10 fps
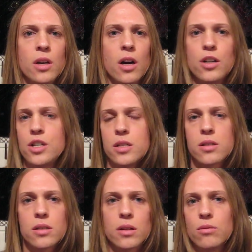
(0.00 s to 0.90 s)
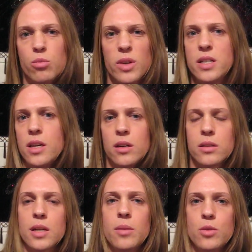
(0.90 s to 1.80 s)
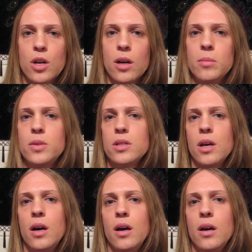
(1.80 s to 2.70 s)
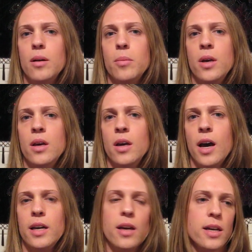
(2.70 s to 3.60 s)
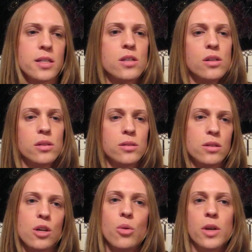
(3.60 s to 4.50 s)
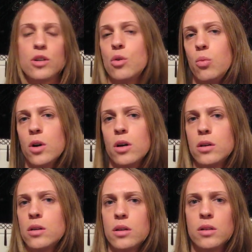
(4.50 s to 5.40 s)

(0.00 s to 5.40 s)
are just retail type jobs, I still go into work